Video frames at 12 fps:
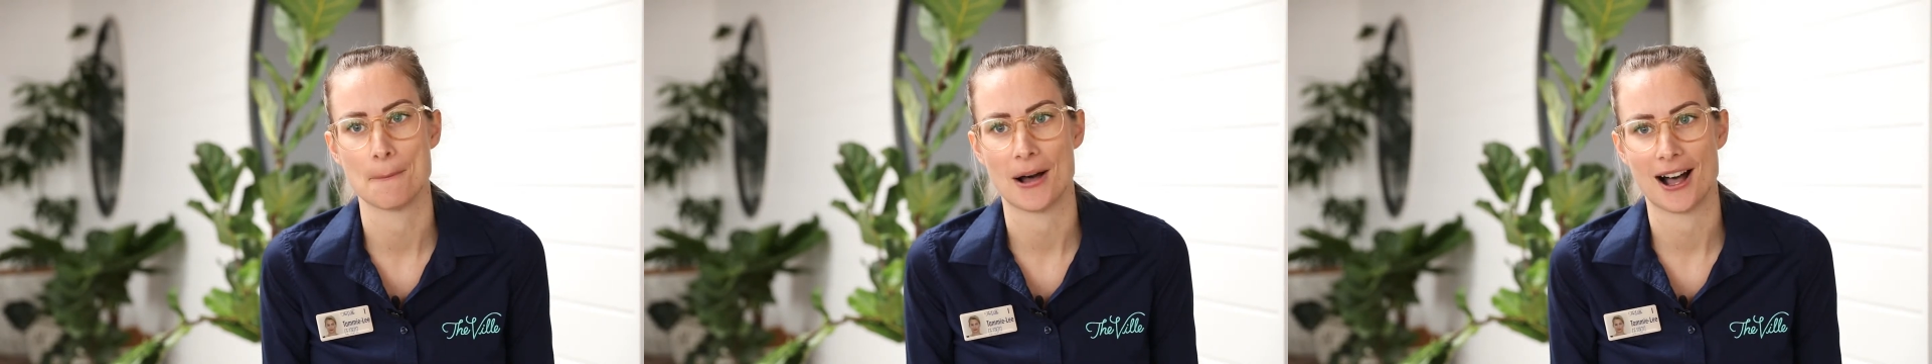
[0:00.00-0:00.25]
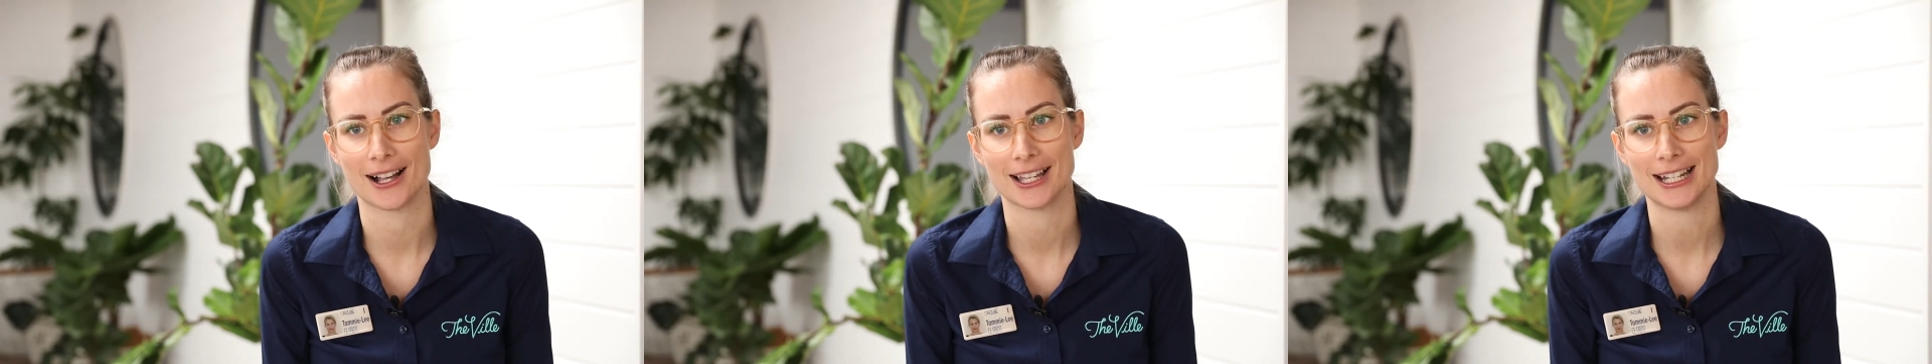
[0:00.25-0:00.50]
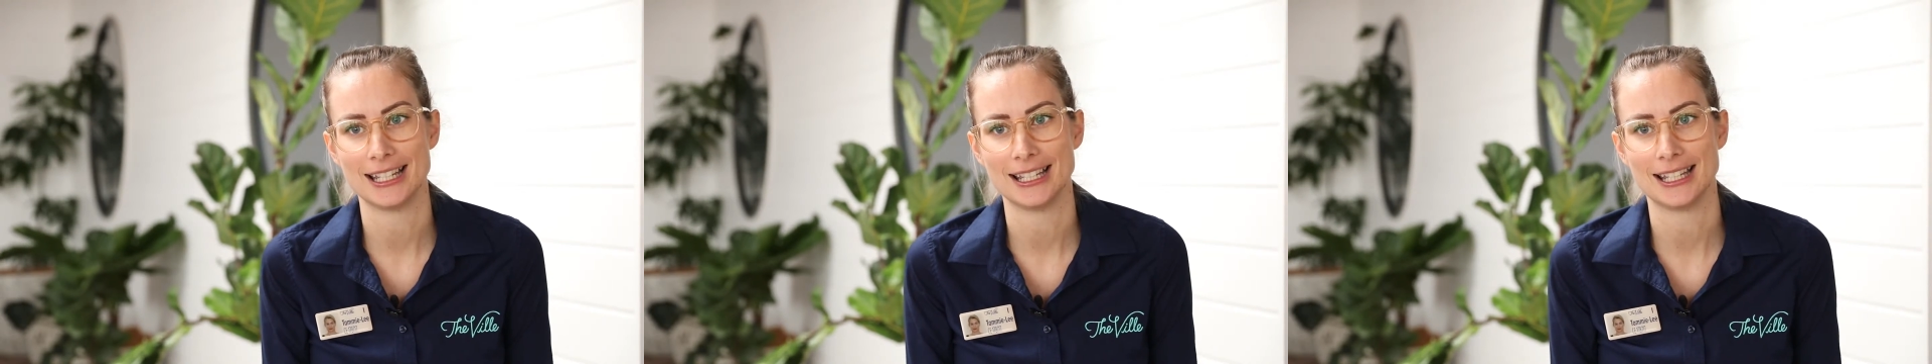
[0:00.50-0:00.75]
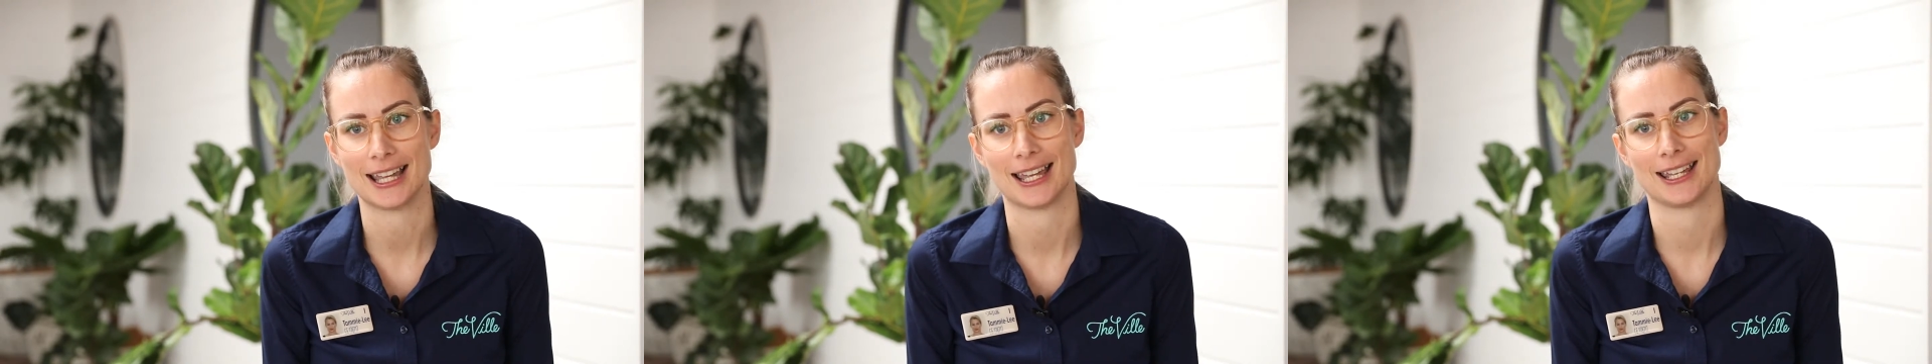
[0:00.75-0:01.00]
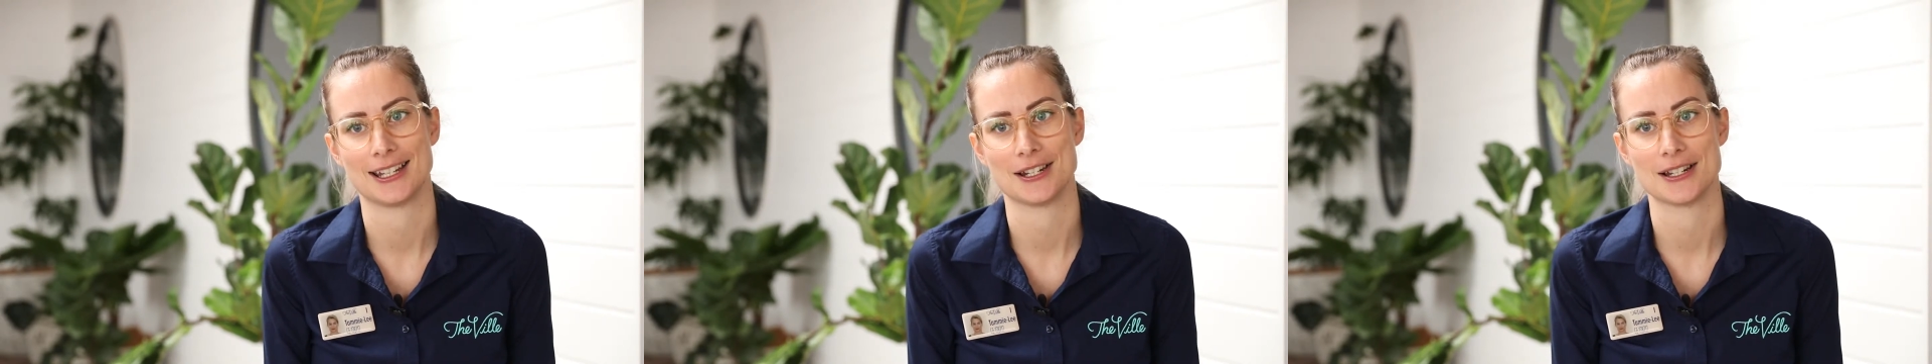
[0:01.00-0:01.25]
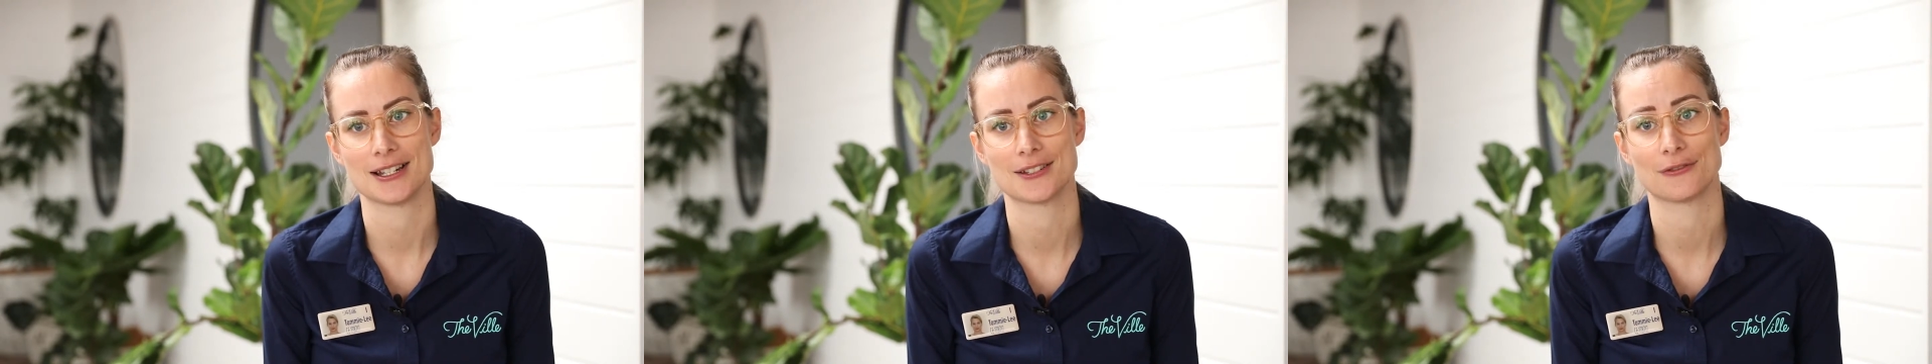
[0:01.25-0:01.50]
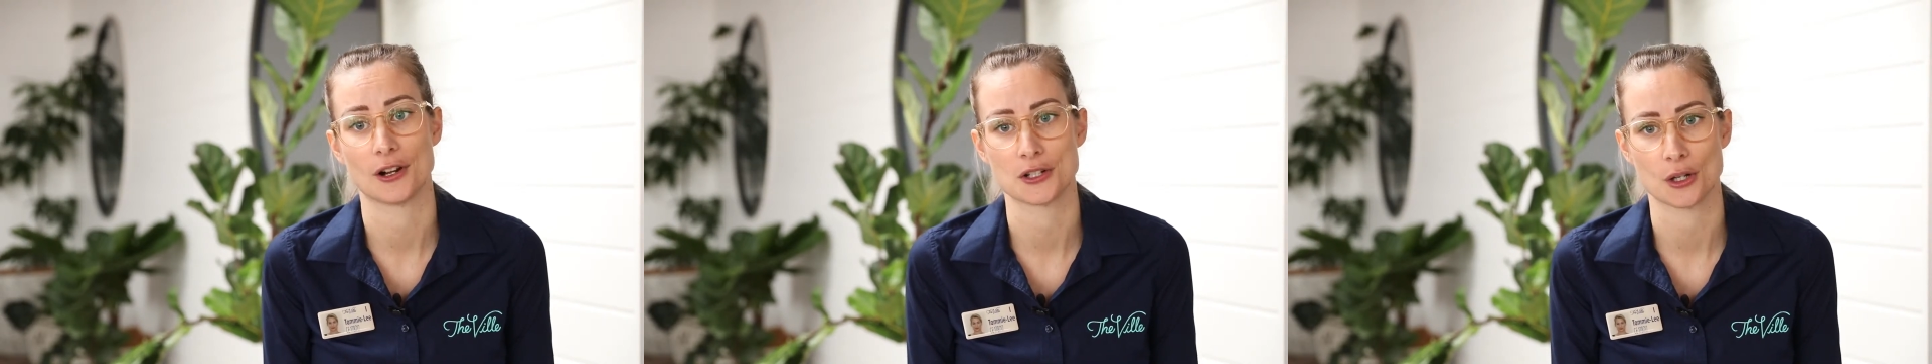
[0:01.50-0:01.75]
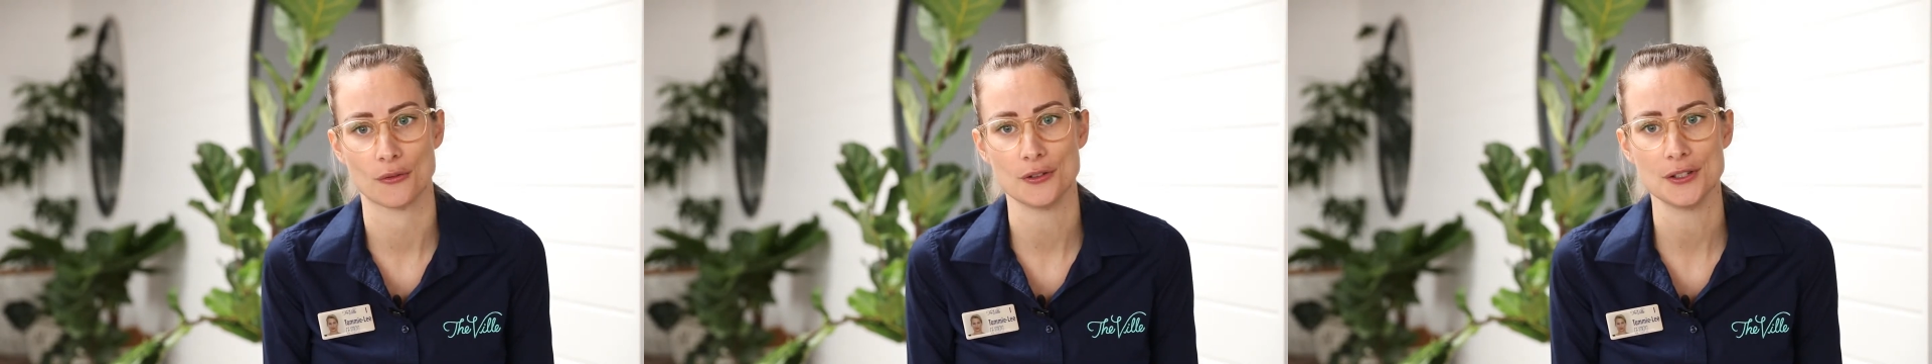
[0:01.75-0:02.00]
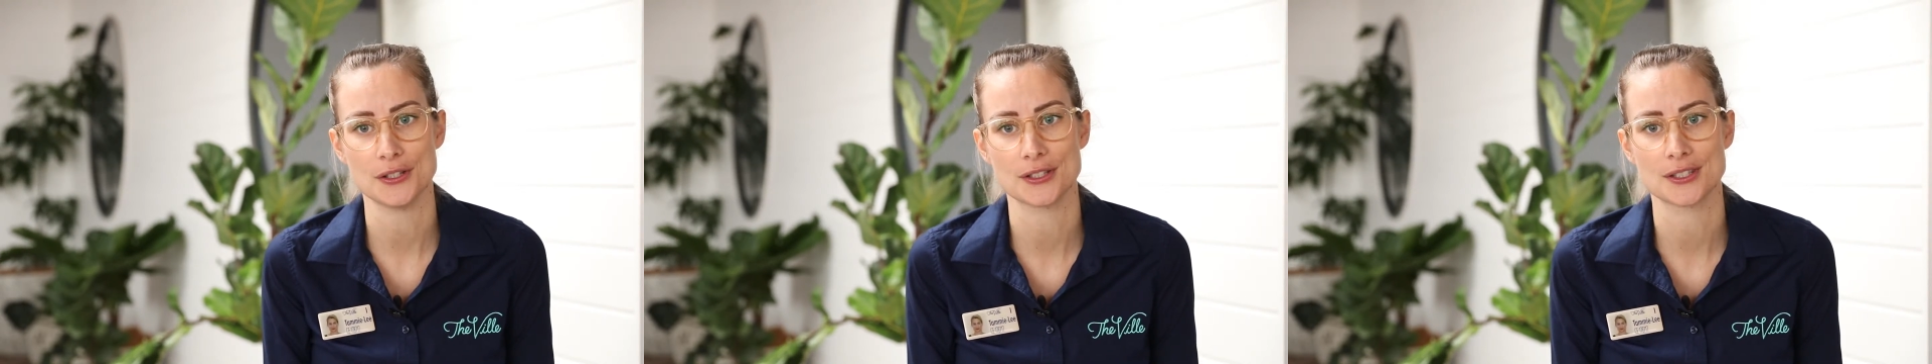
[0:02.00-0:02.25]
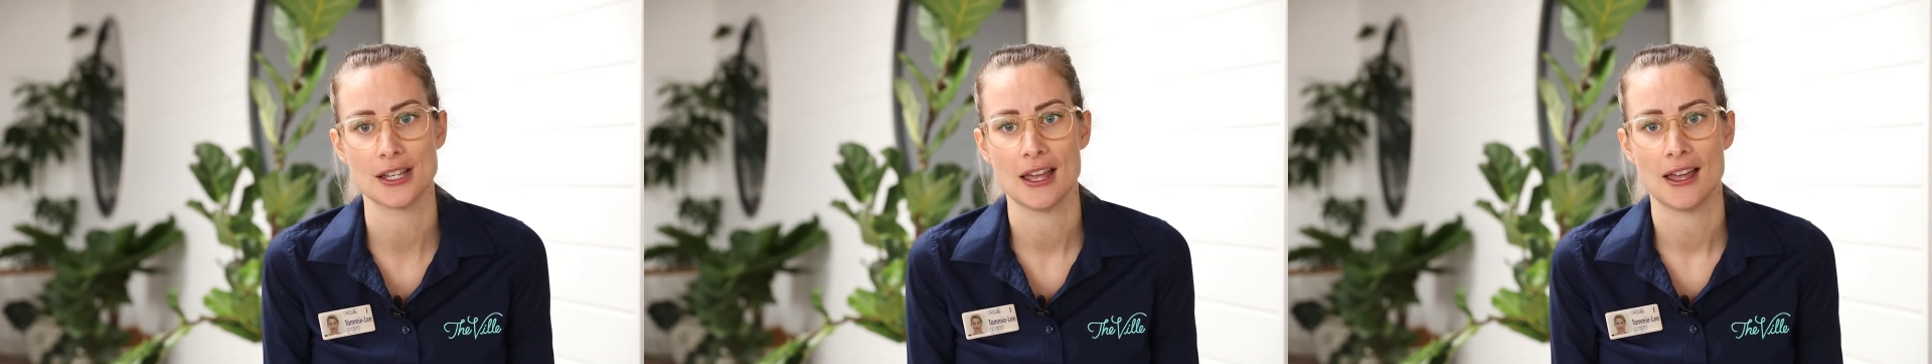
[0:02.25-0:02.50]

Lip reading: marketing, and front office,